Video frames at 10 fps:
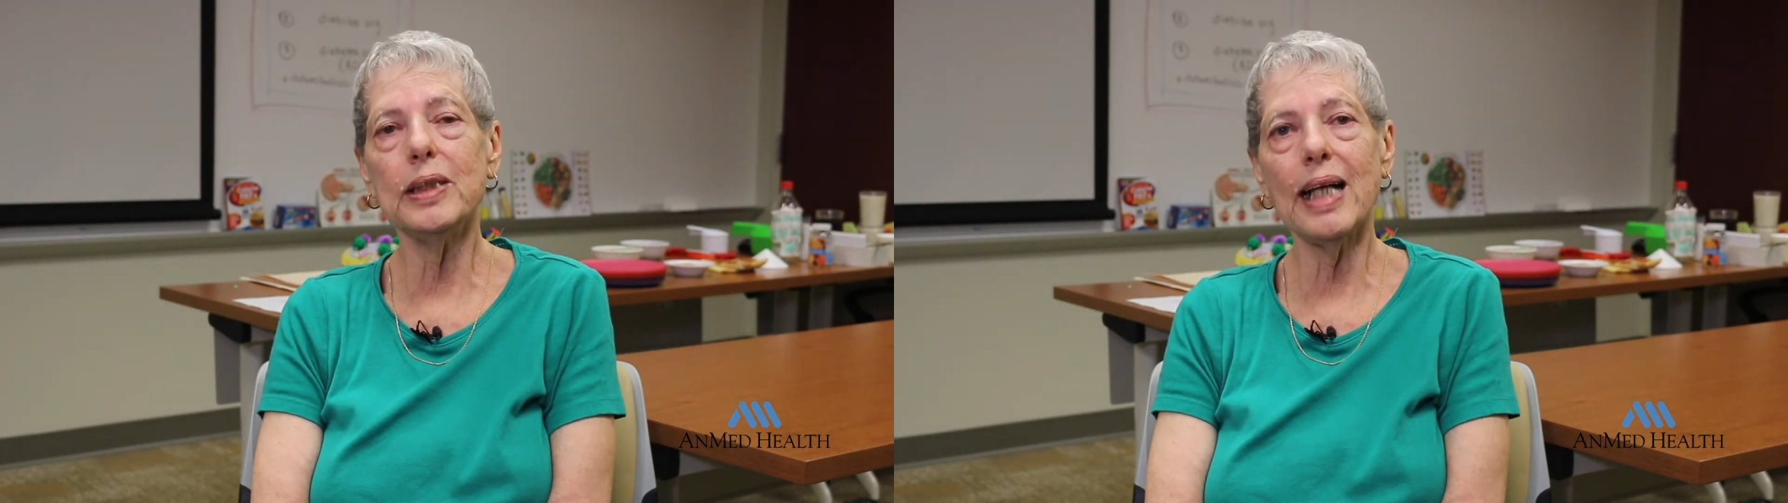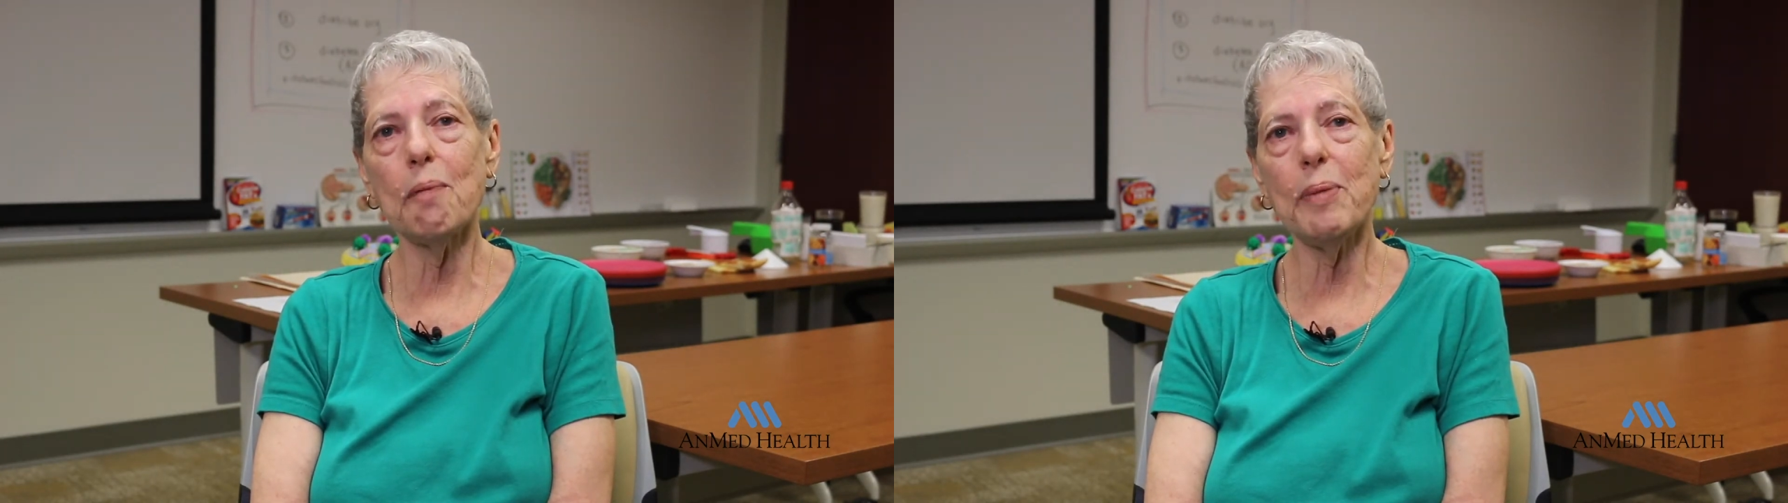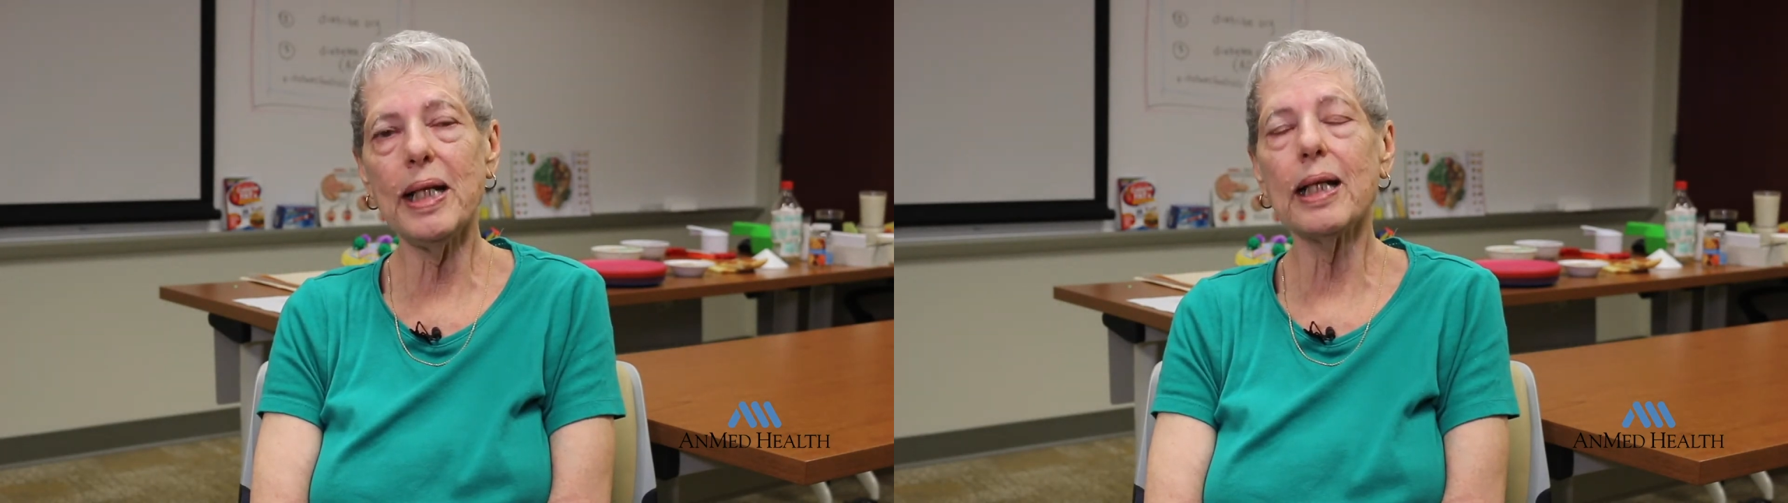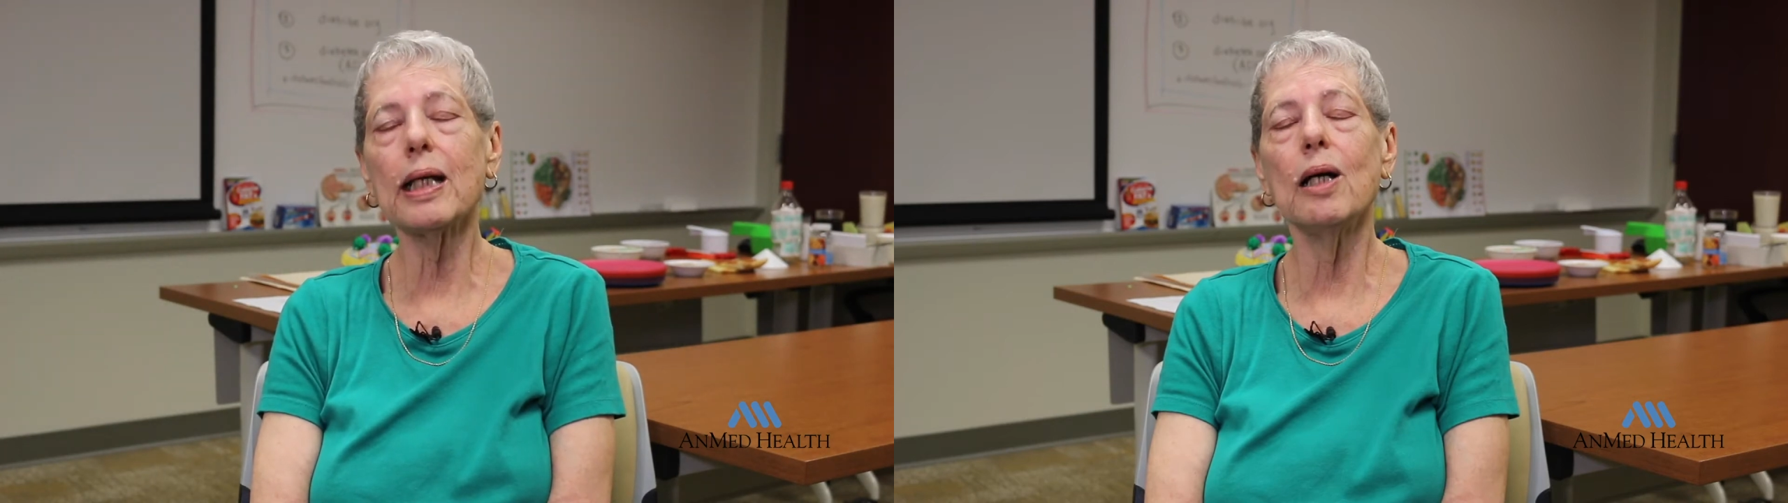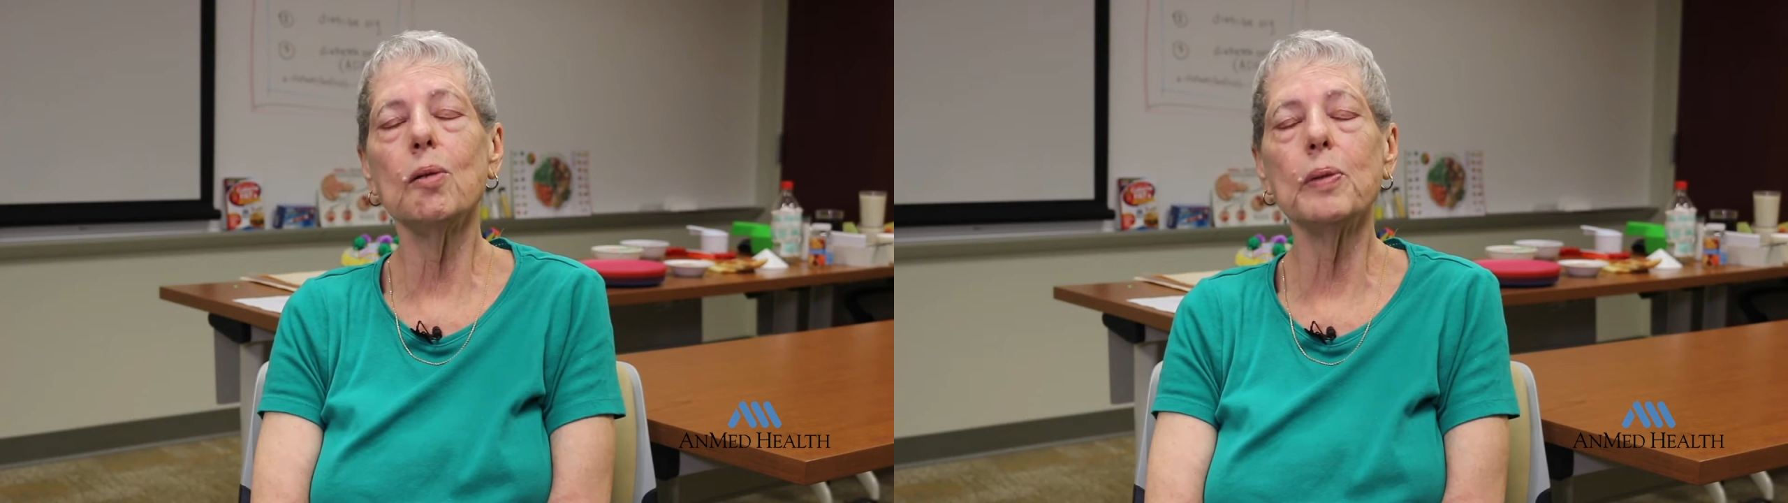diabetic
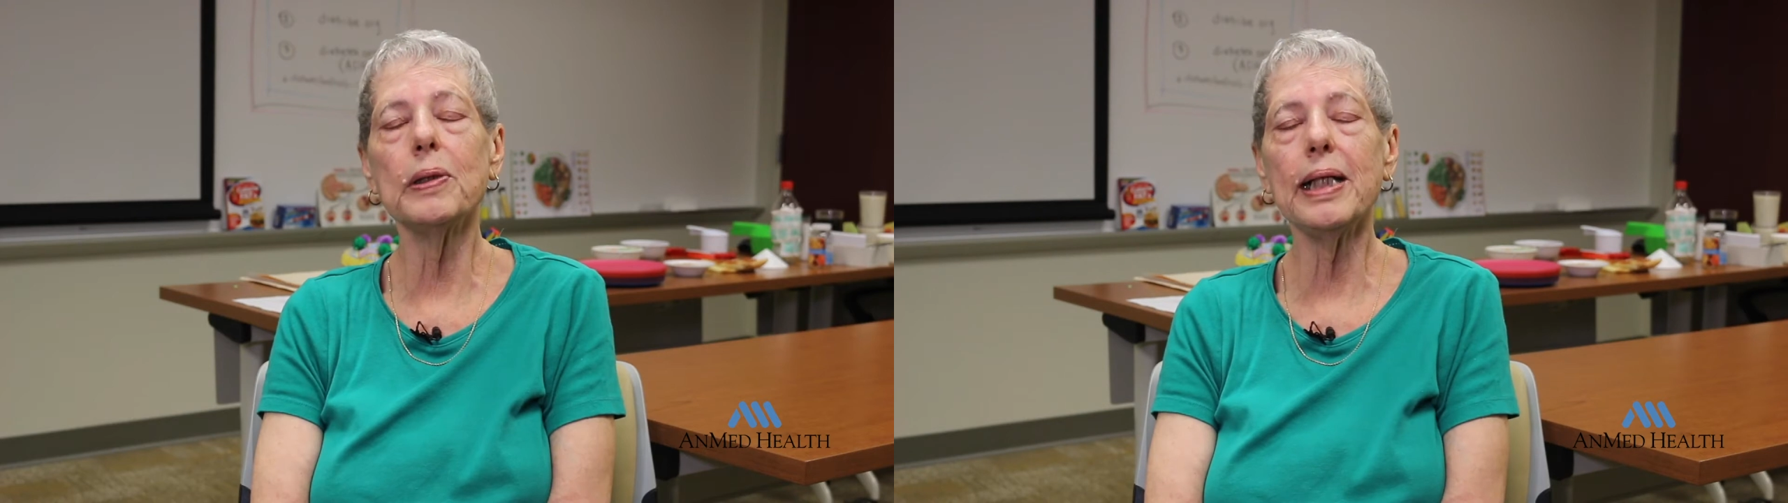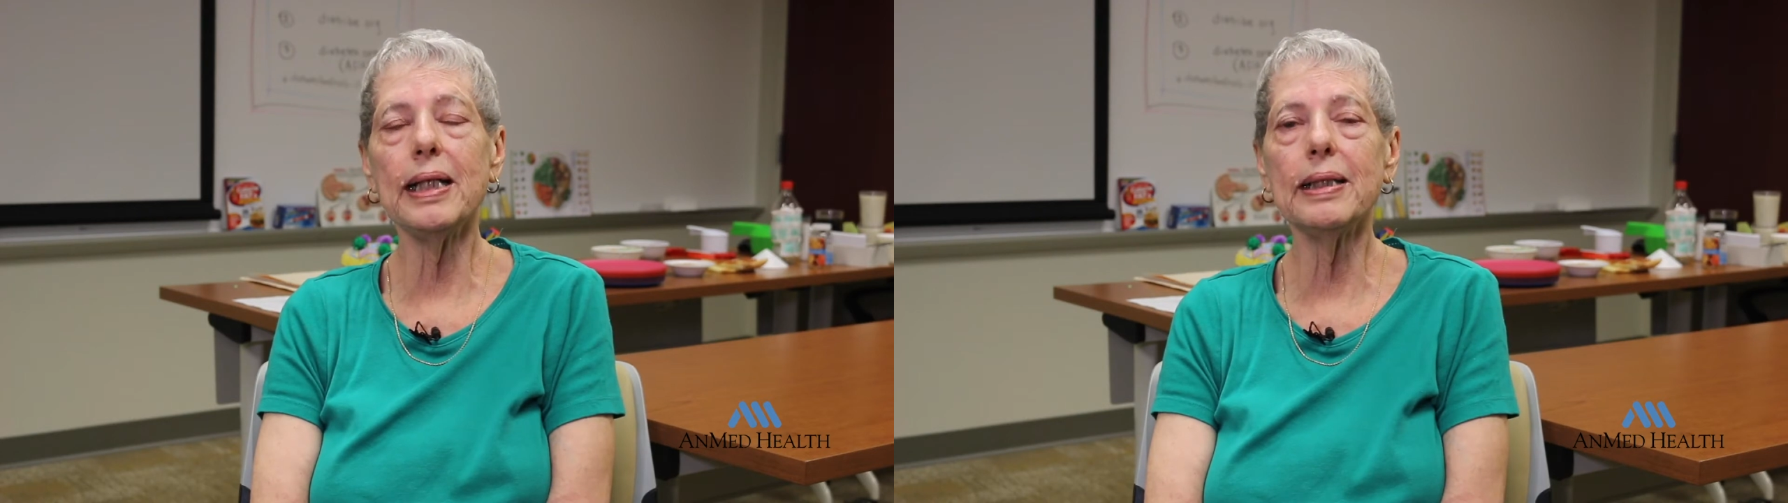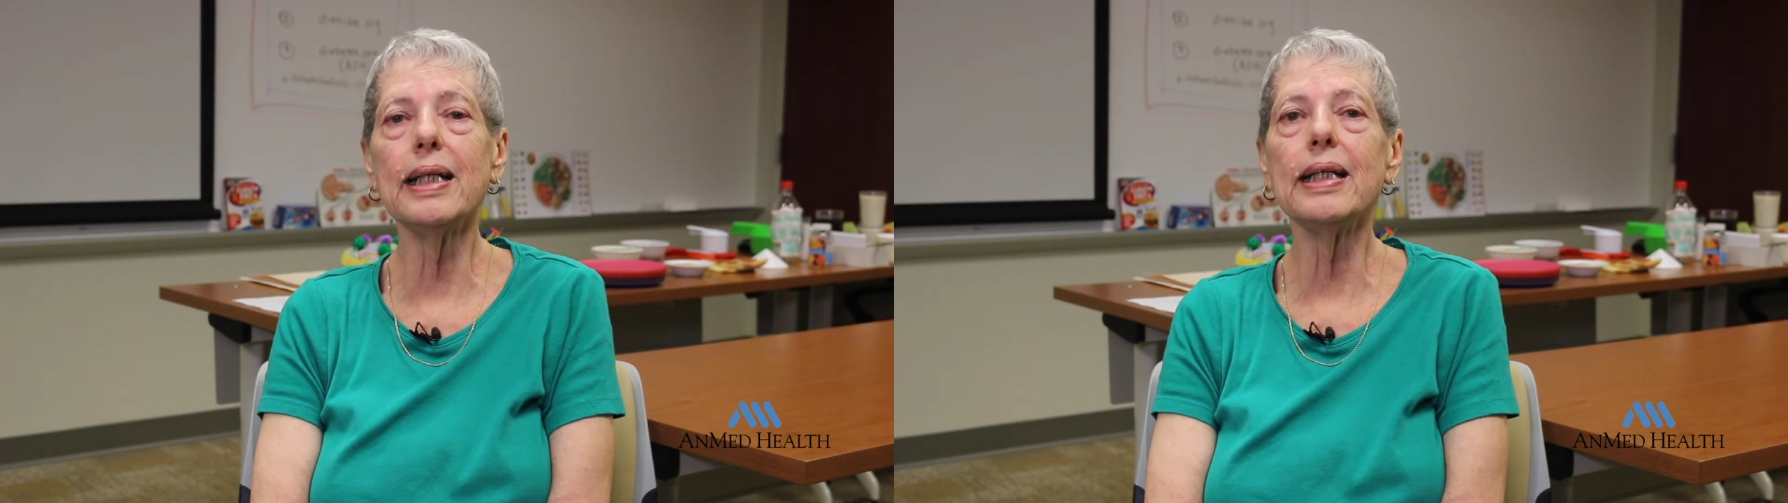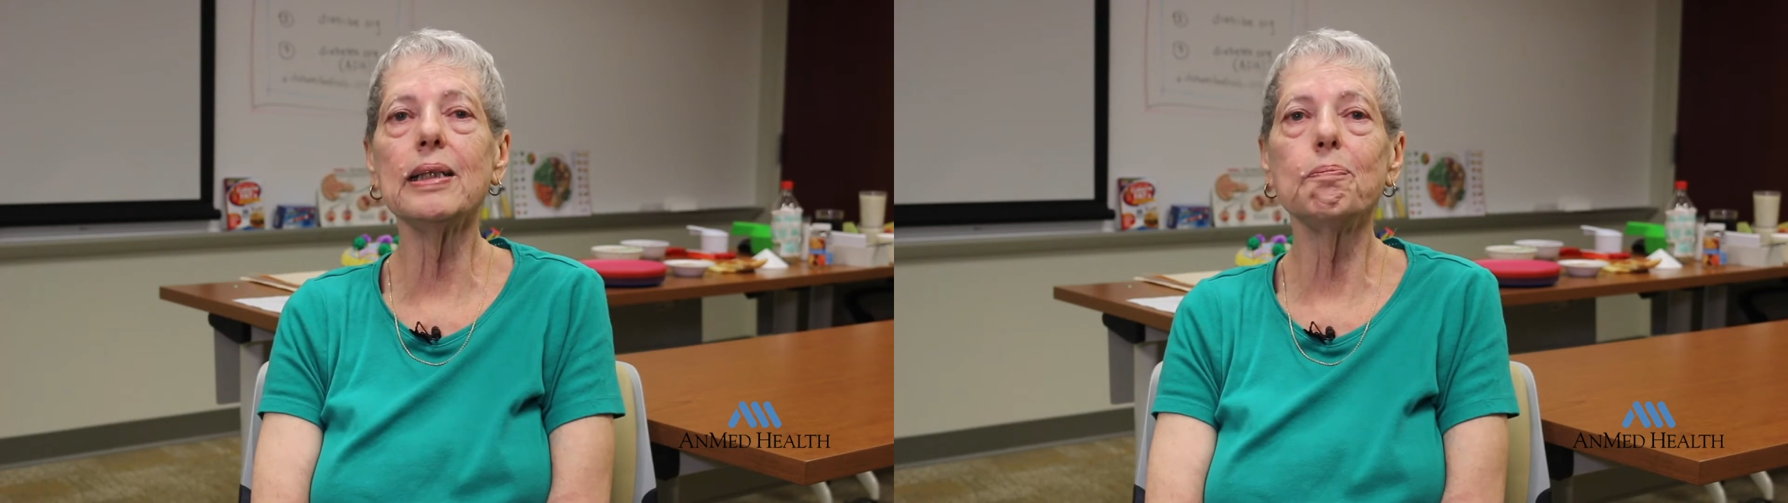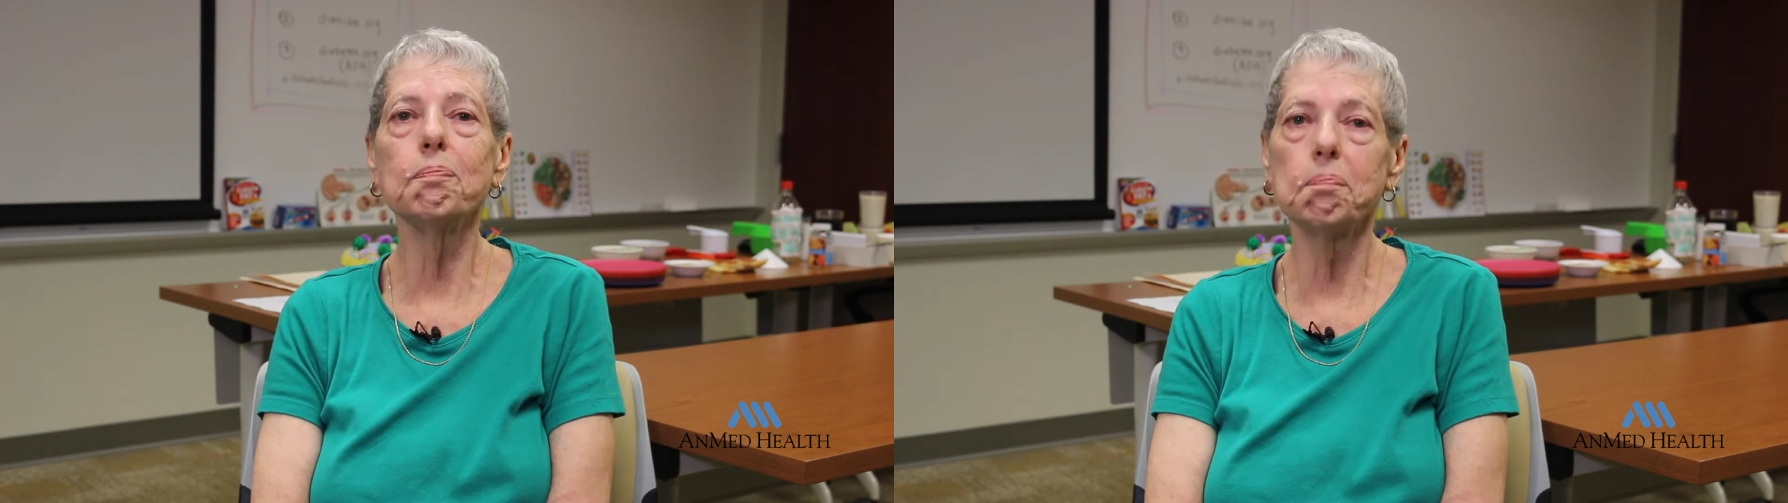coma, and they